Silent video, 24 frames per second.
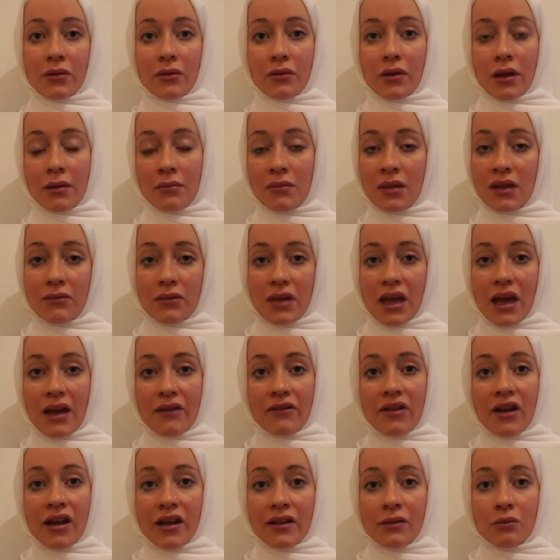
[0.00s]
I mean, we have
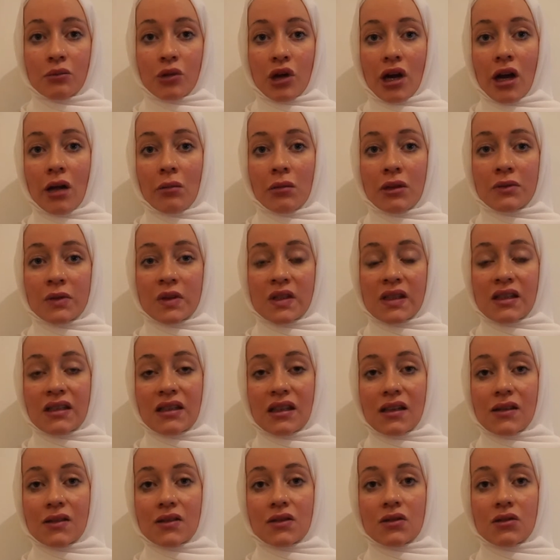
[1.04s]
had problems in the
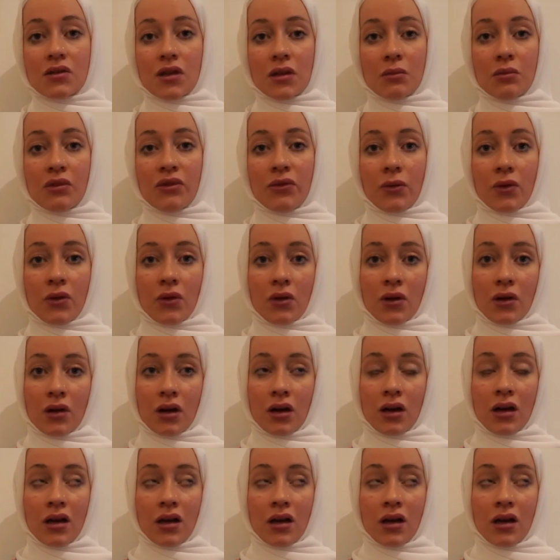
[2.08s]
history before